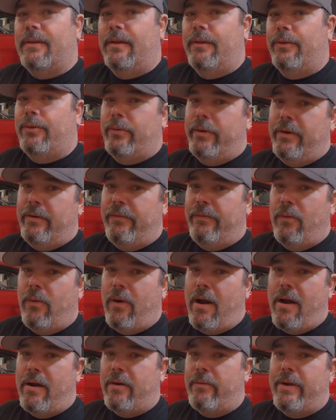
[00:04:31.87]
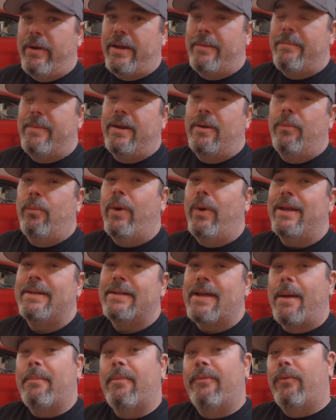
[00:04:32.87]
the 3 to 4 hour recommended wait
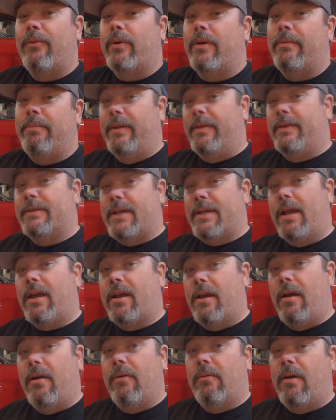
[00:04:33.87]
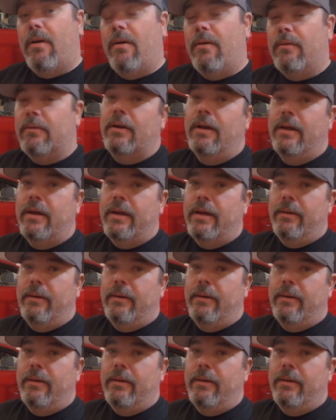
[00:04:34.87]
time before you put the second coat on,